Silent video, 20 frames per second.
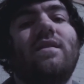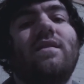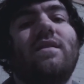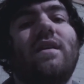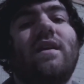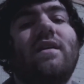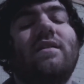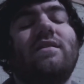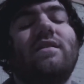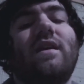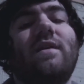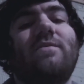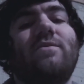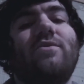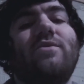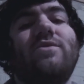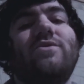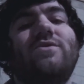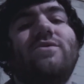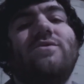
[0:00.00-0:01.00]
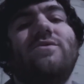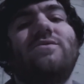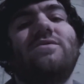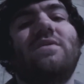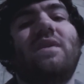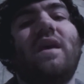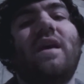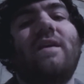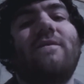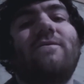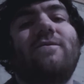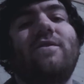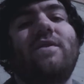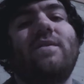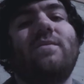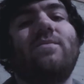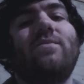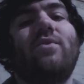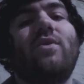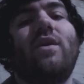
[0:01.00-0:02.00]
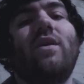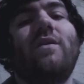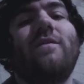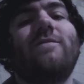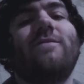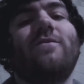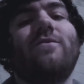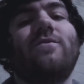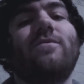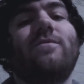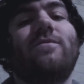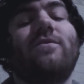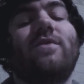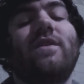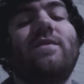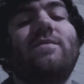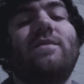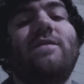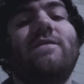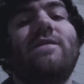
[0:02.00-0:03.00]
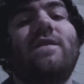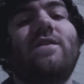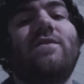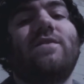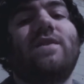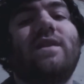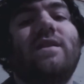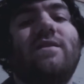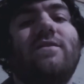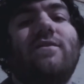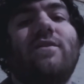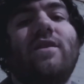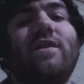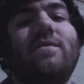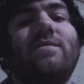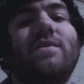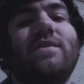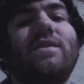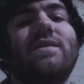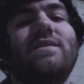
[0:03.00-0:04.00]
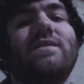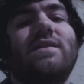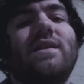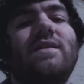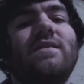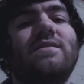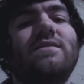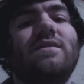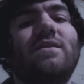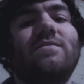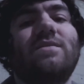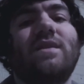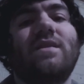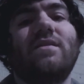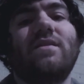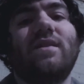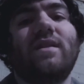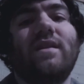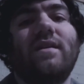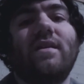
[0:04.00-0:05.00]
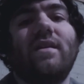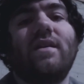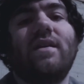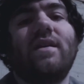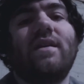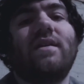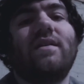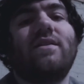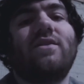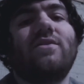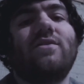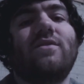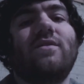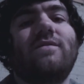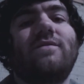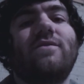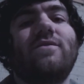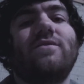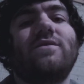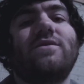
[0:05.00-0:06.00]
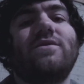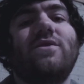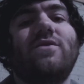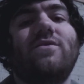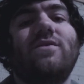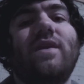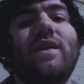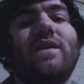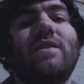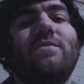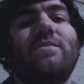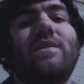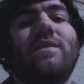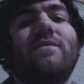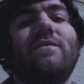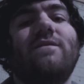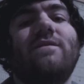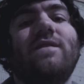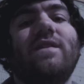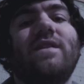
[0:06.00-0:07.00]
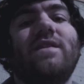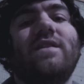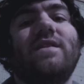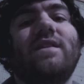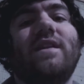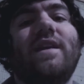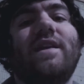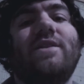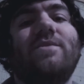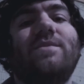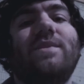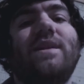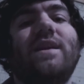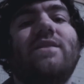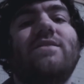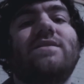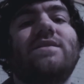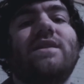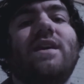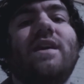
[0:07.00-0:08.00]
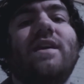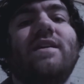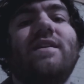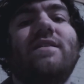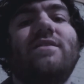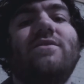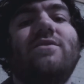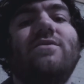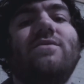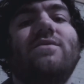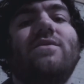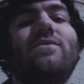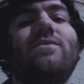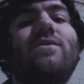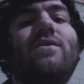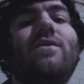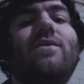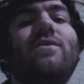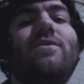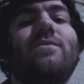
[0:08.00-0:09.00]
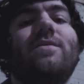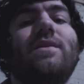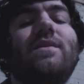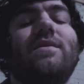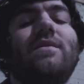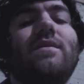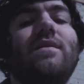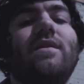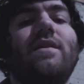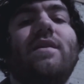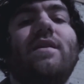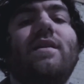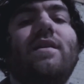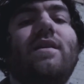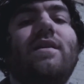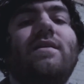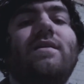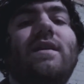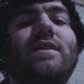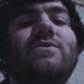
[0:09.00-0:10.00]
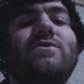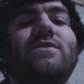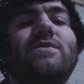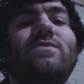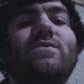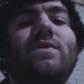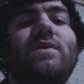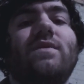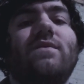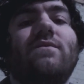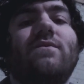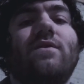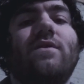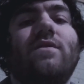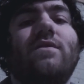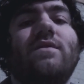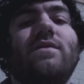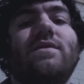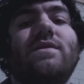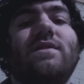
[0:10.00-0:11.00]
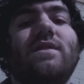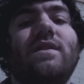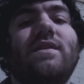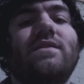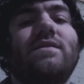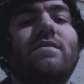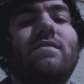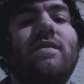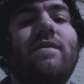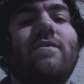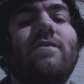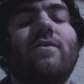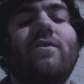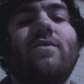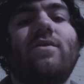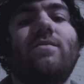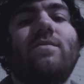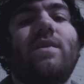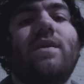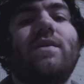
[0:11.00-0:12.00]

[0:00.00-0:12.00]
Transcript: I'm pretty sure there's an African proverb, forgive me if I don't get it right, but it says something like, if there's no enemy within, then the enemy outside can do no harm. And that's just one of the realest things I've ever heard in my